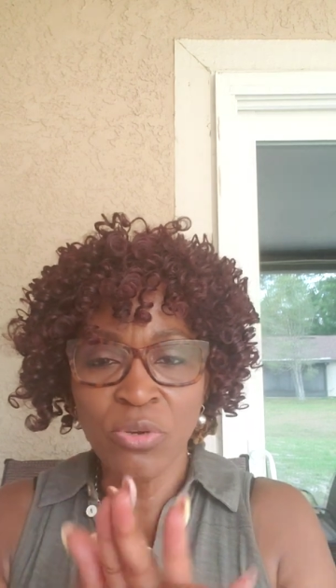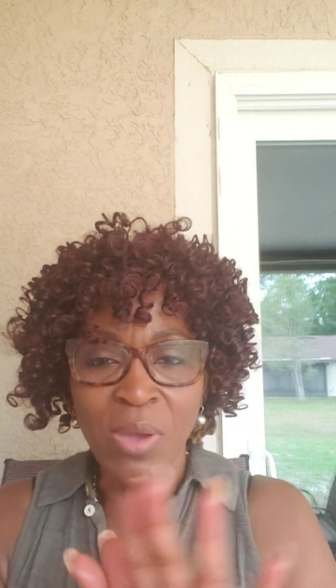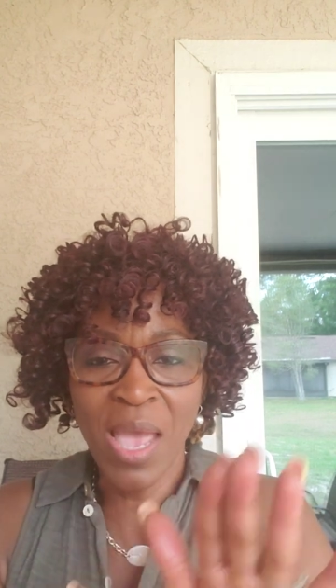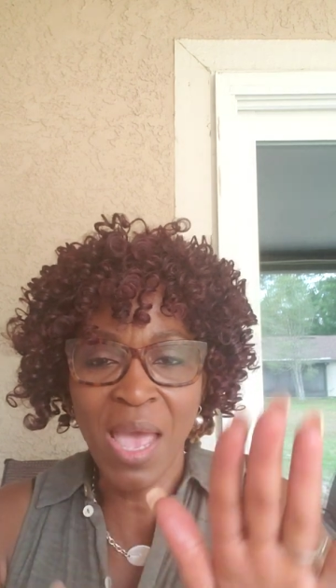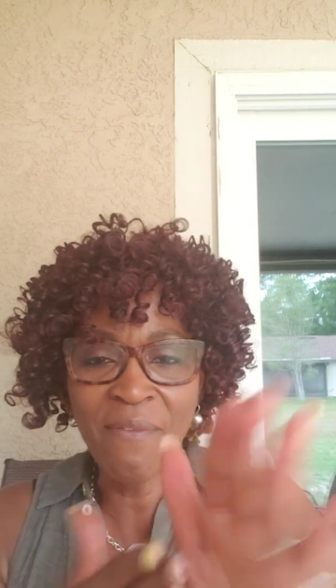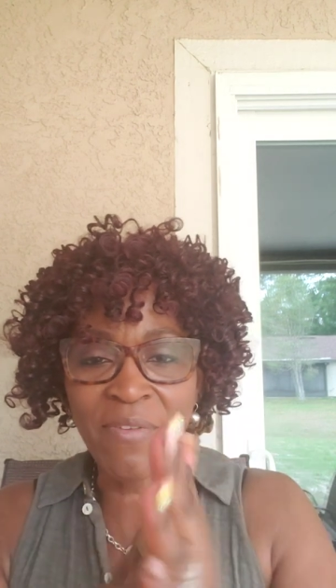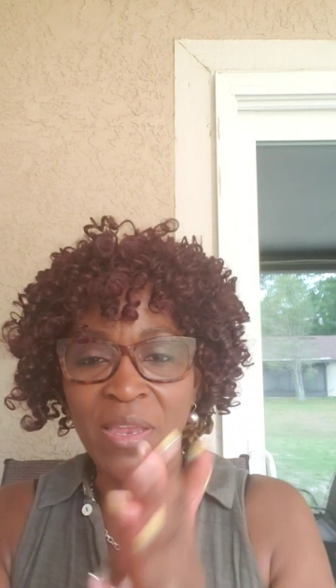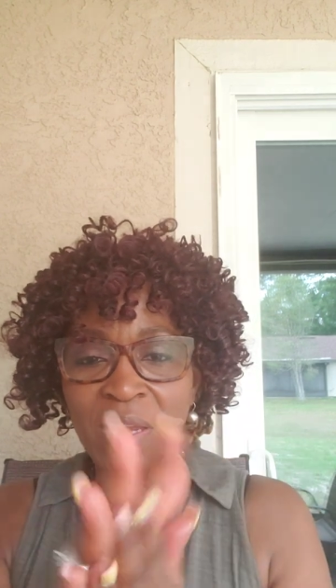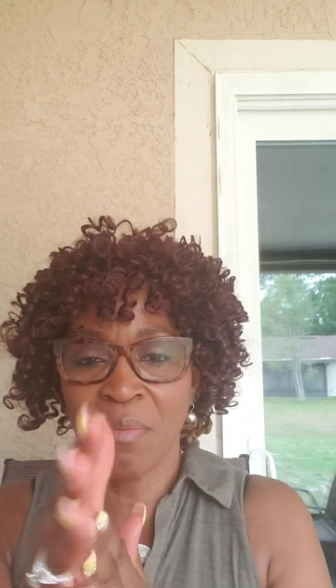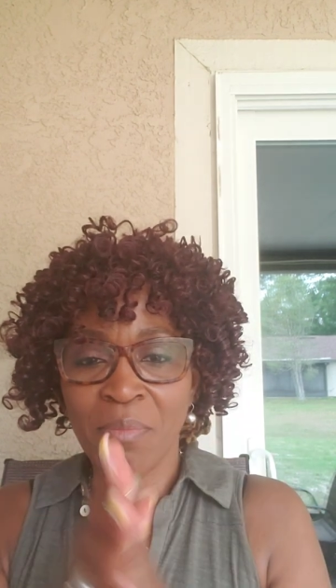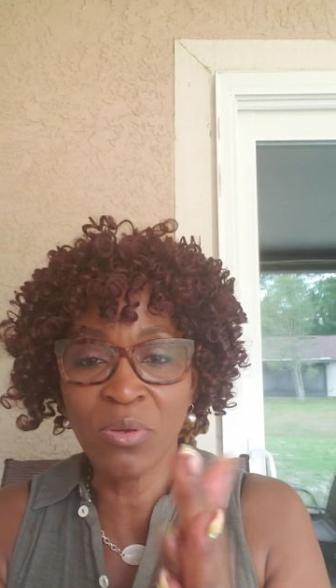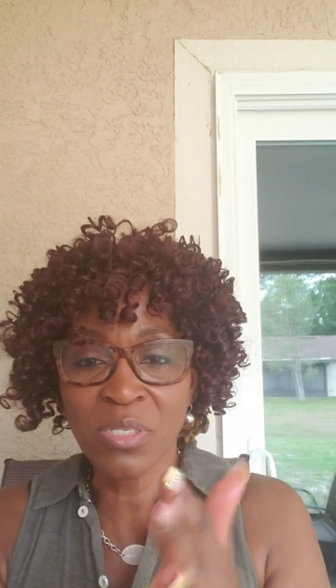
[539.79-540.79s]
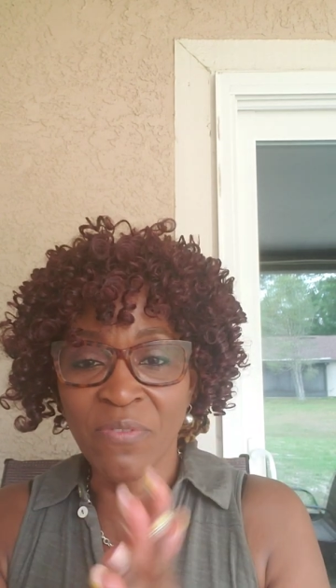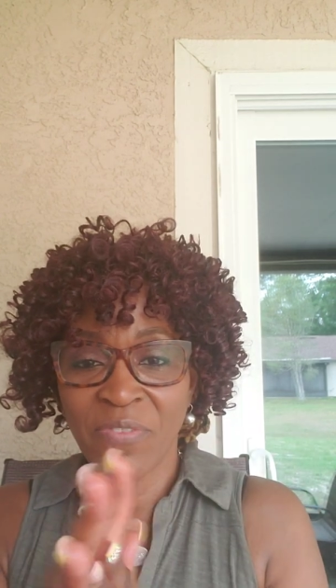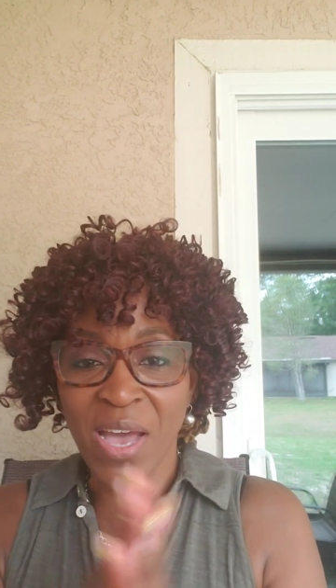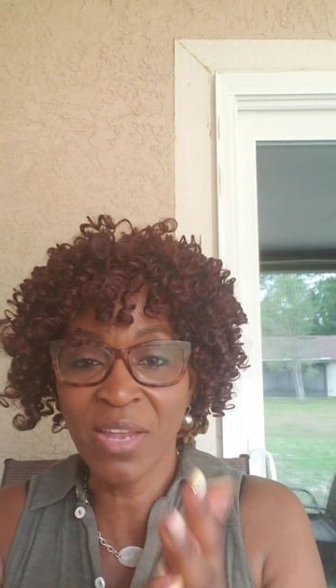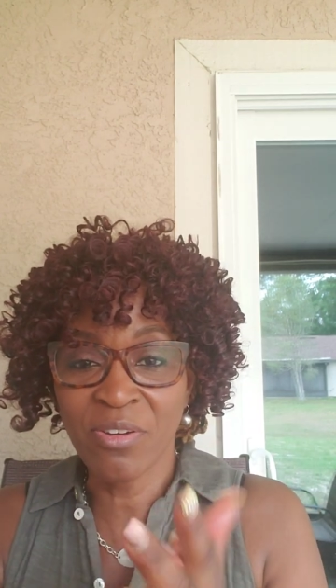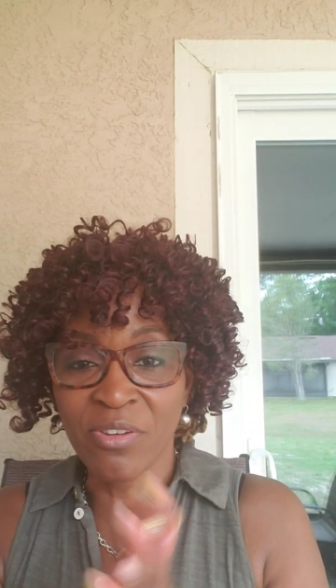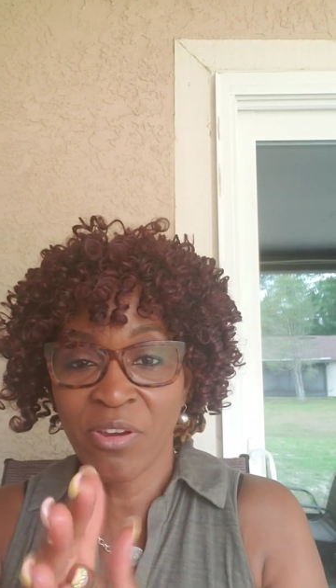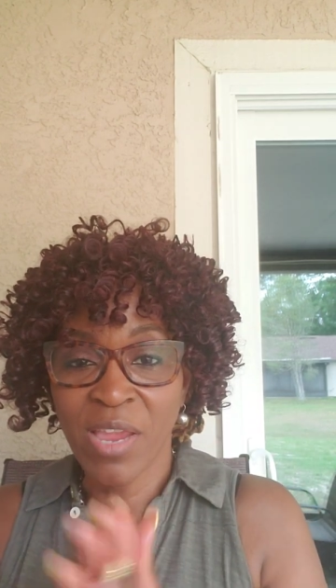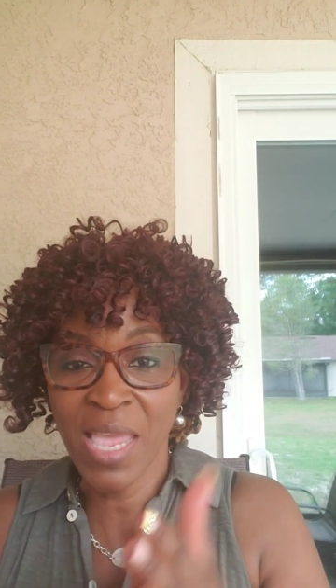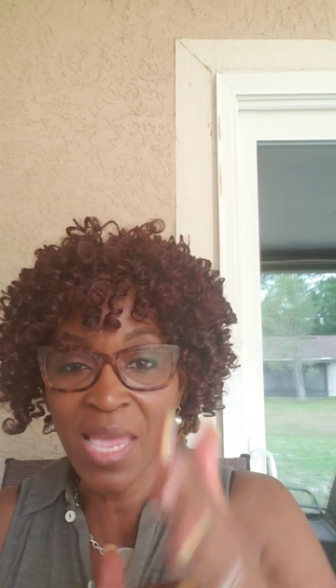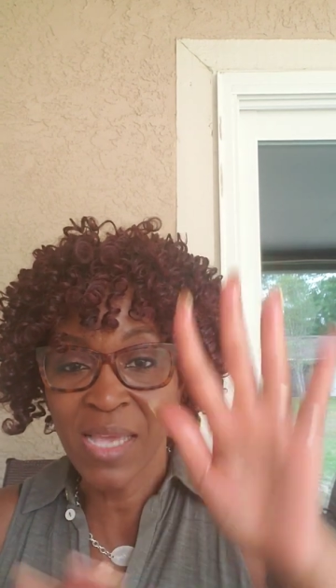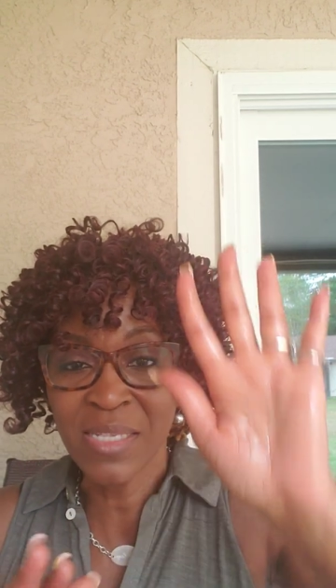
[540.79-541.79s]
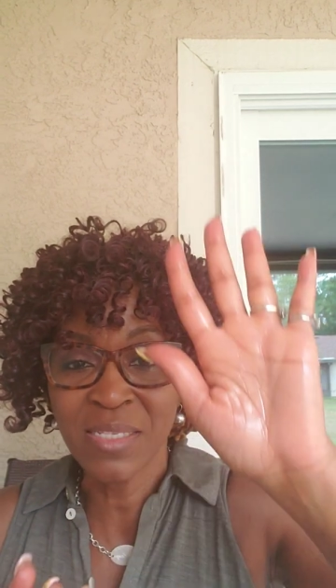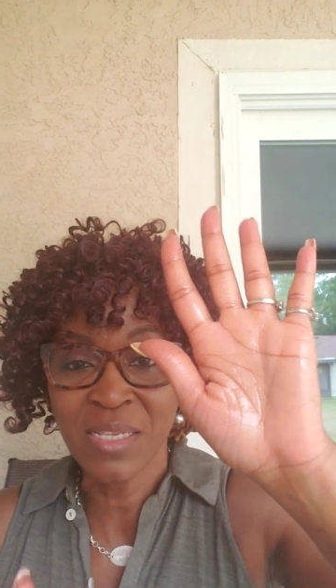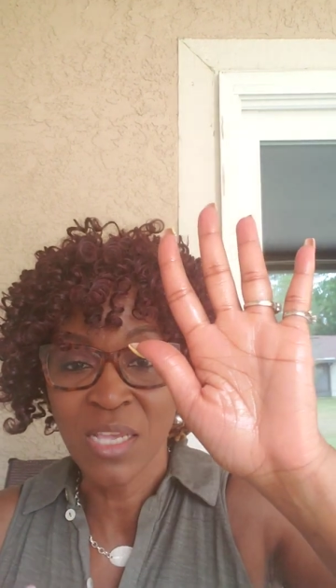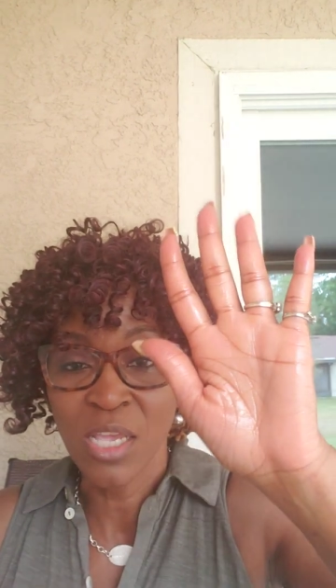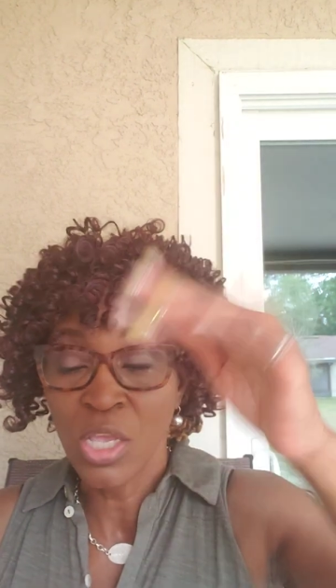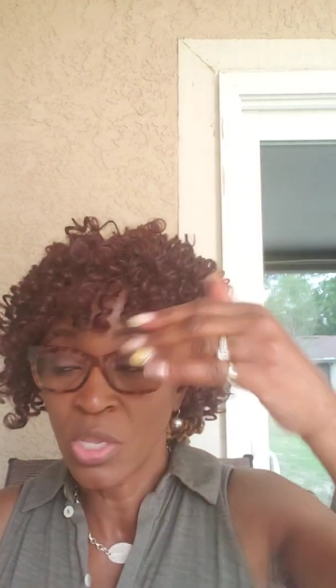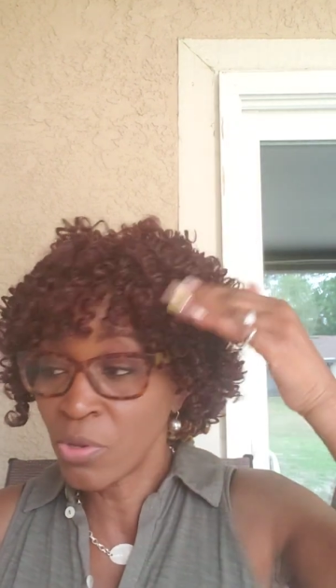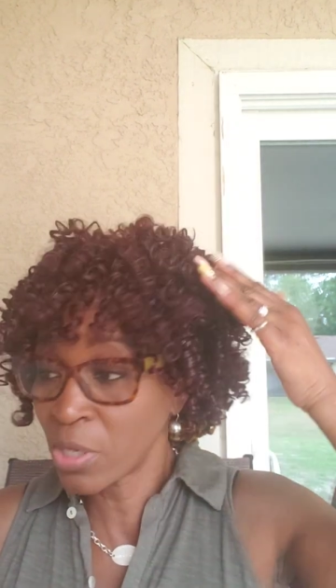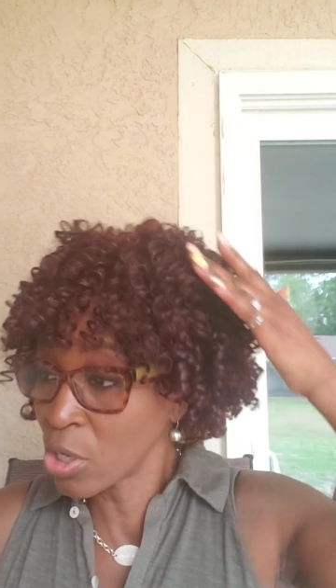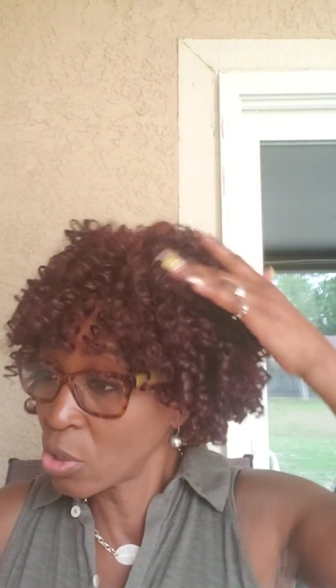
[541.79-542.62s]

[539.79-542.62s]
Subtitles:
you have it emulsified on your hands, you can